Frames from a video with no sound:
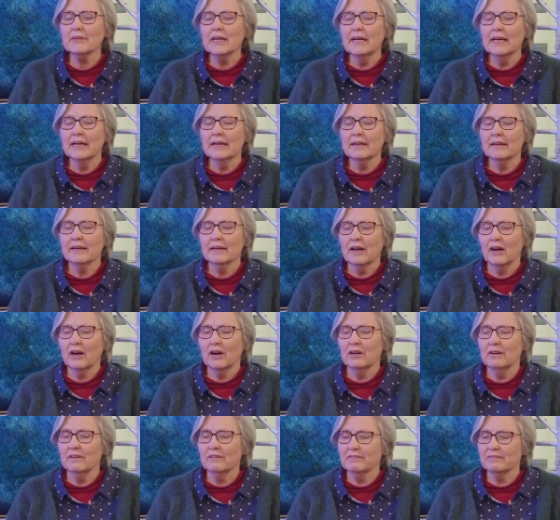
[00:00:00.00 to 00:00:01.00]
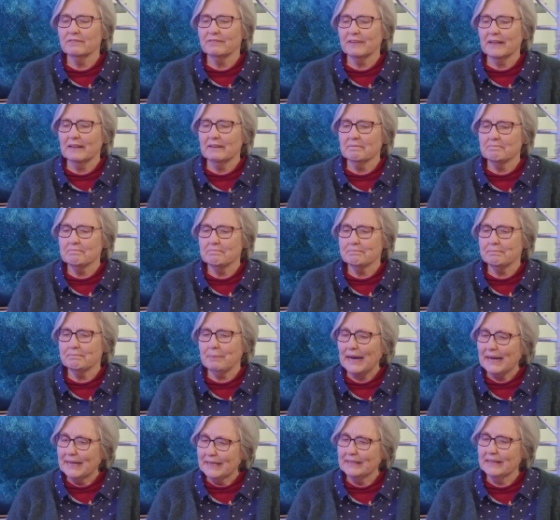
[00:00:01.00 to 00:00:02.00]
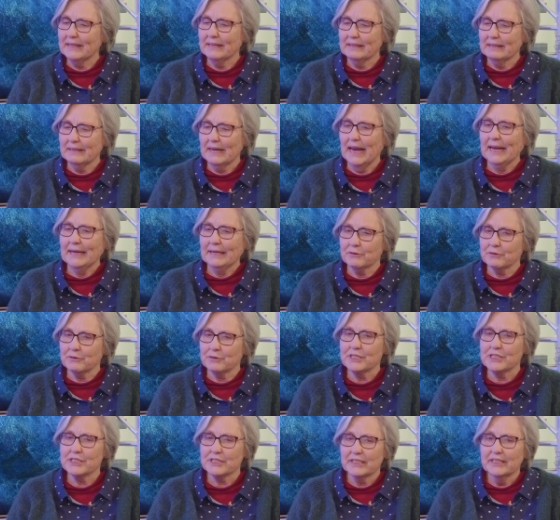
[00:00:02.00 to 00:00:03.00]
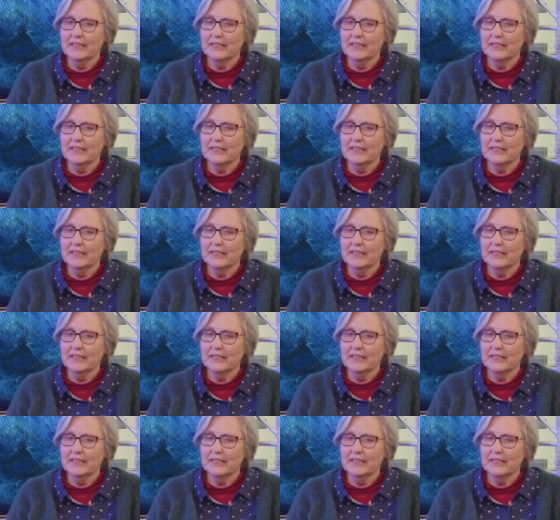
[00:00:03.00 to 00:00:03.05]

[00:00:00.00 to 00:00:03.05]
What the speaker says: Yeah, of pain and anguish.